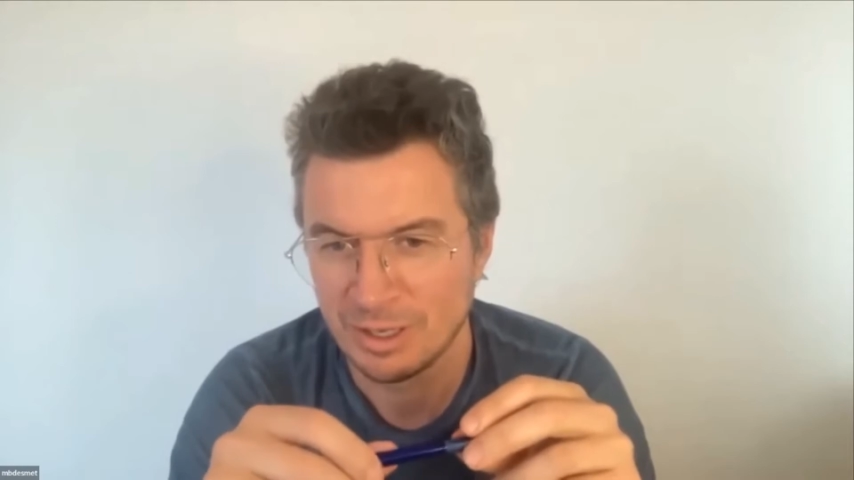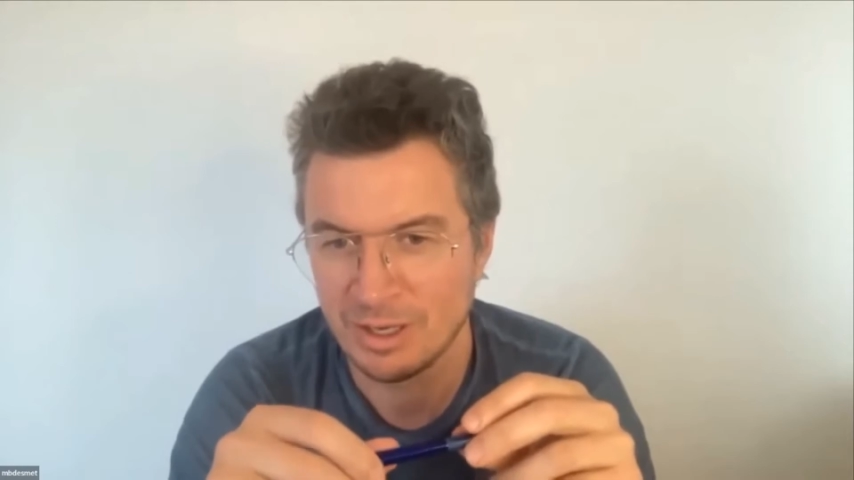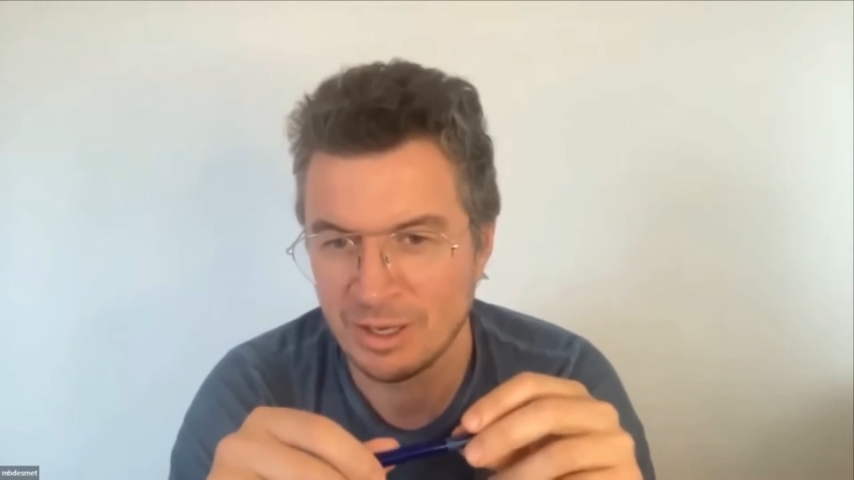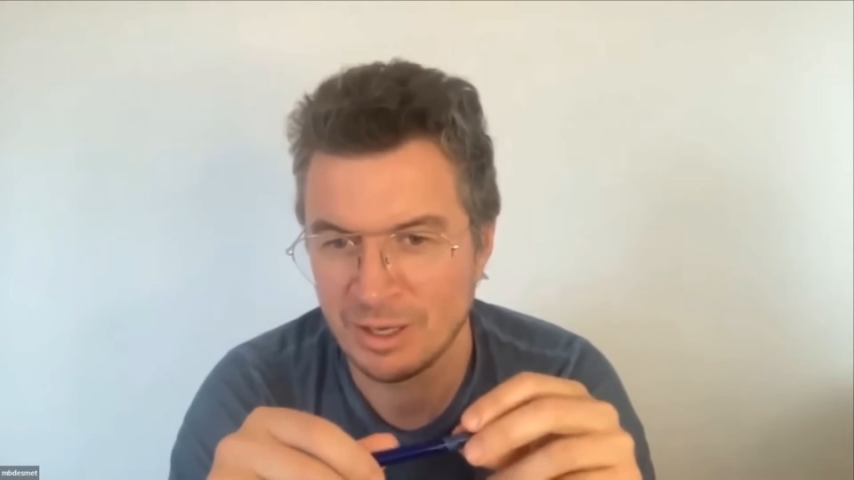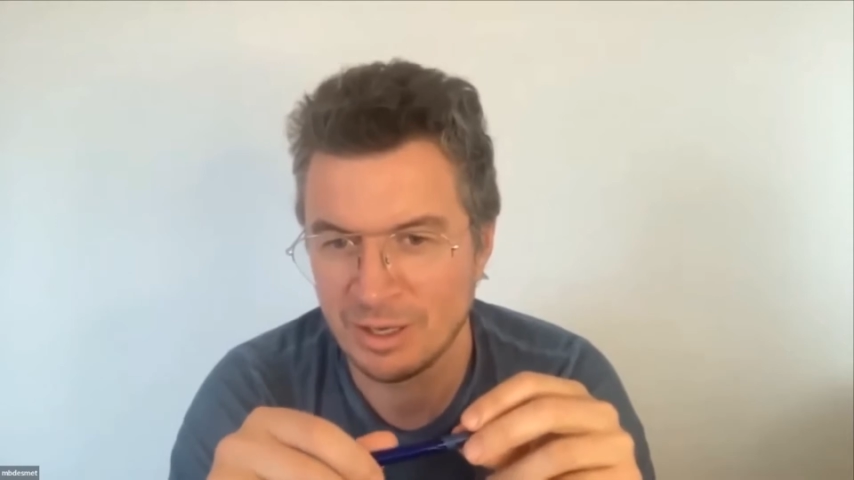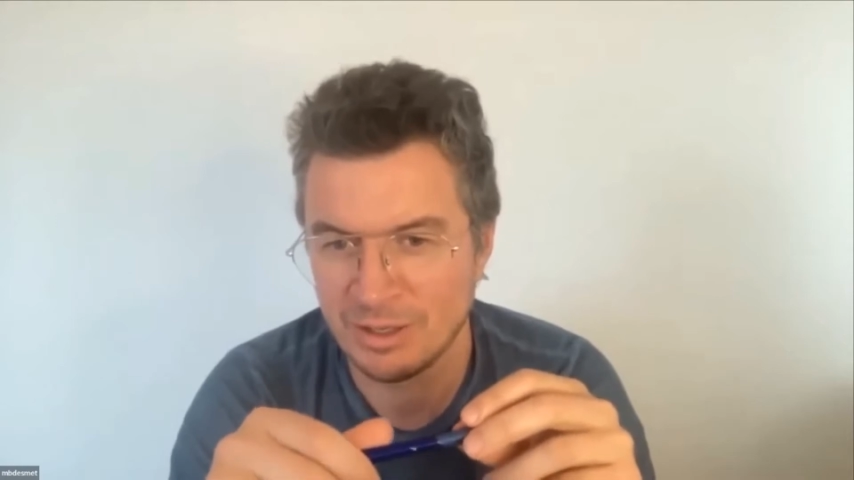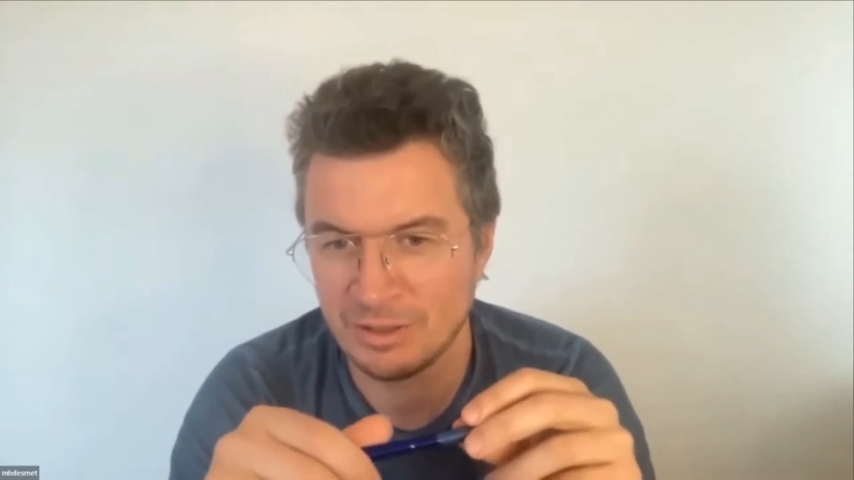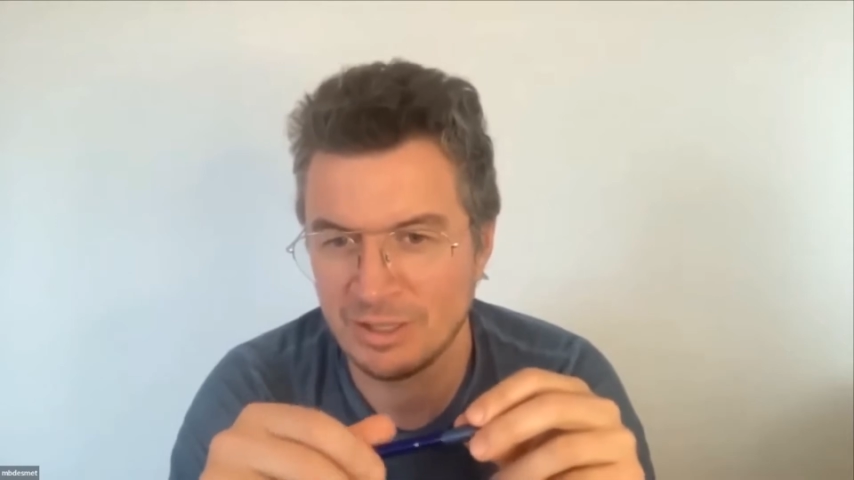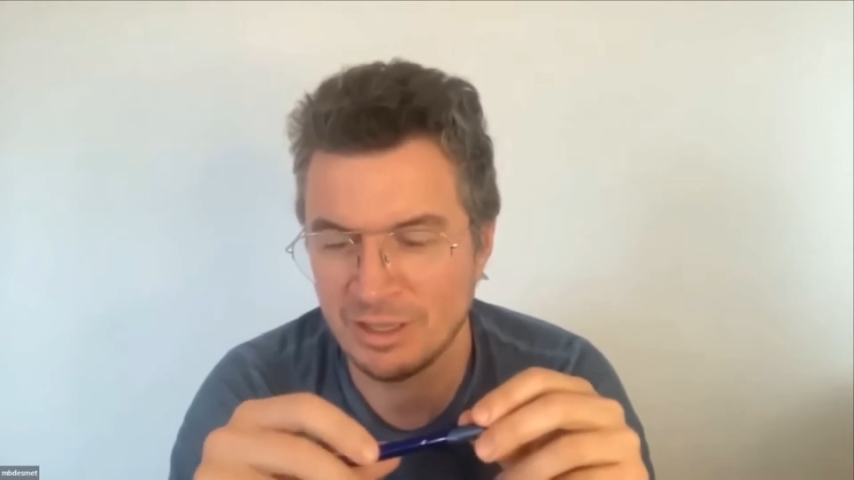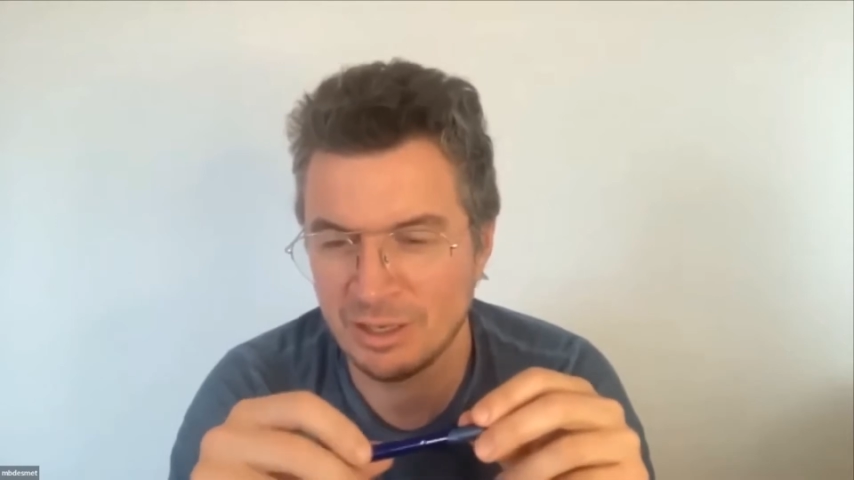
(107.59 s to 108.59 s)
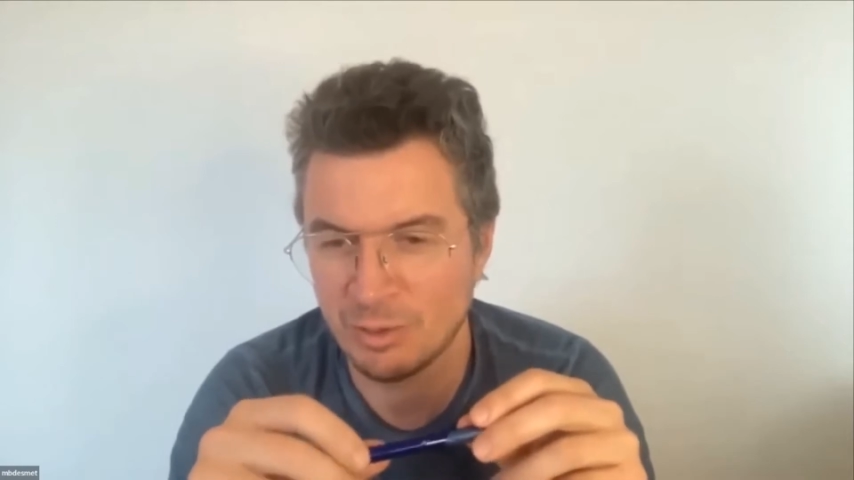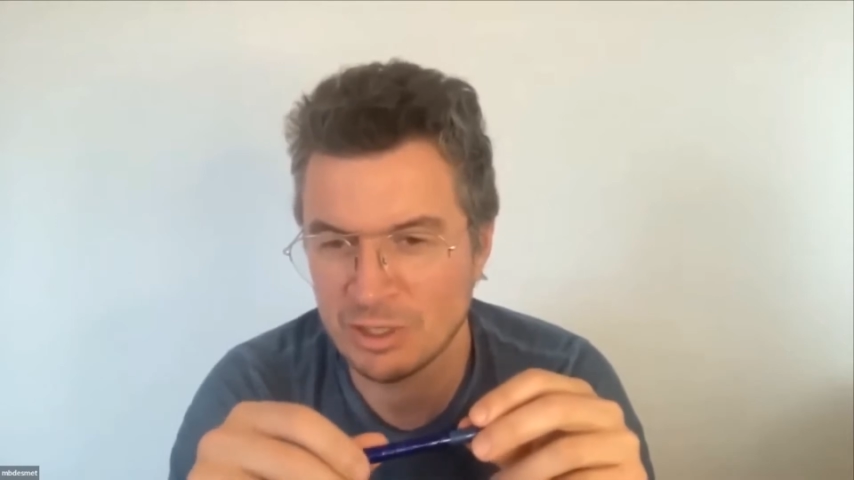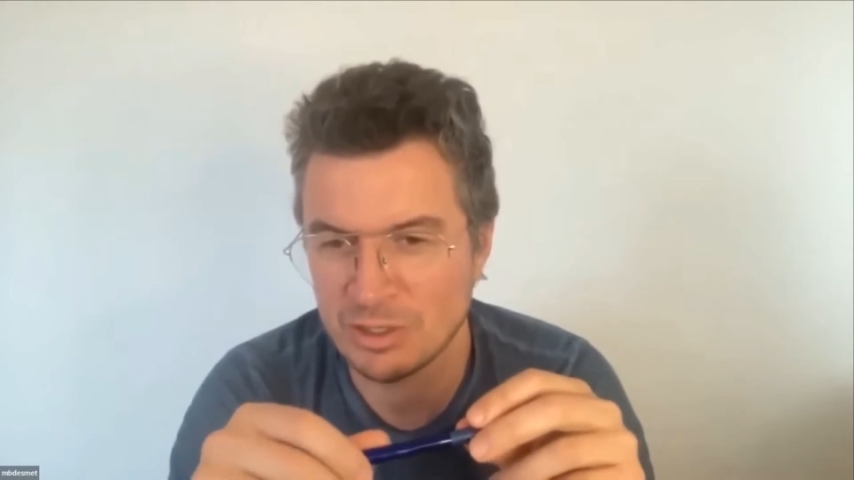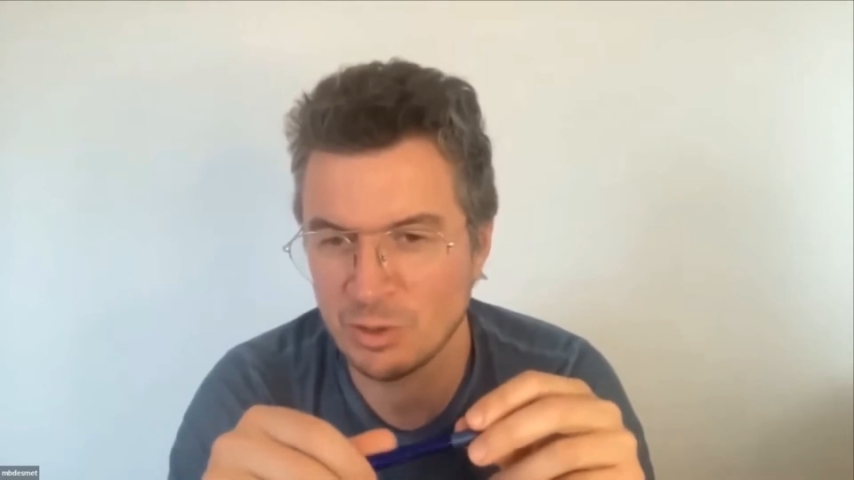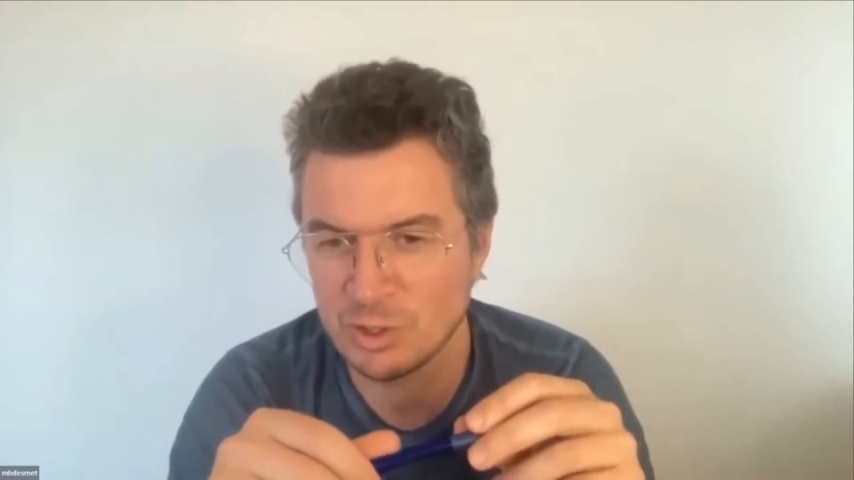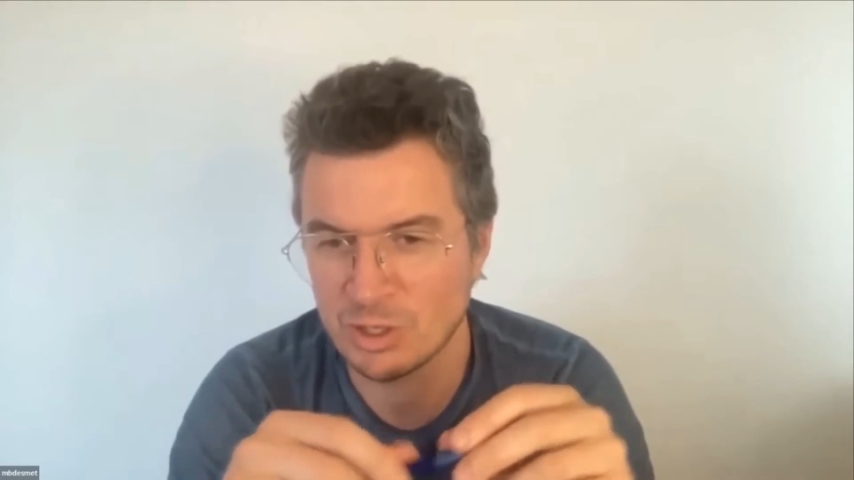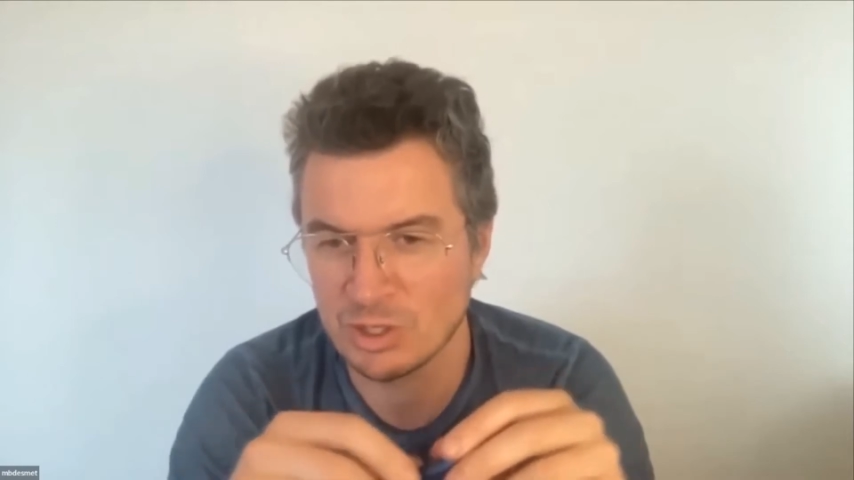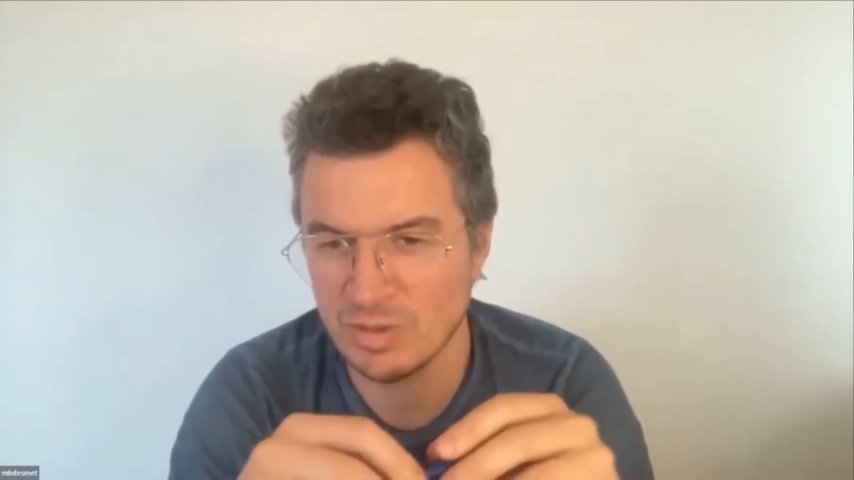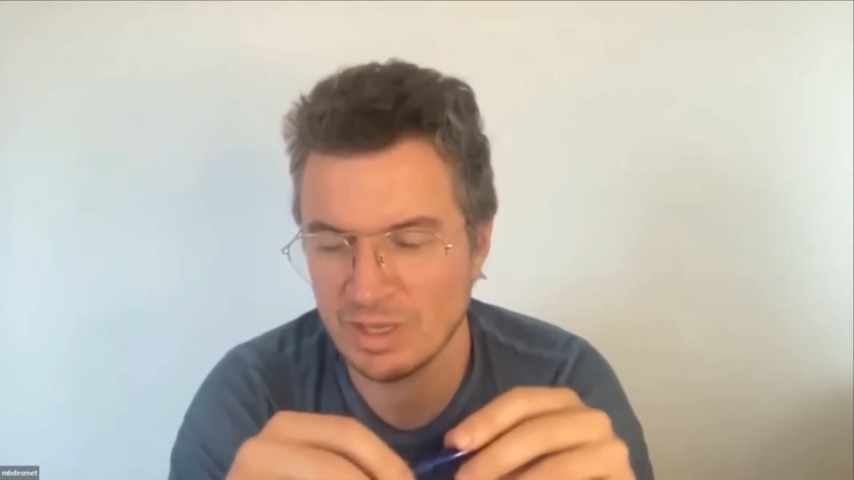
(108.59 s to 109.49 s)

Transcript: that there was no such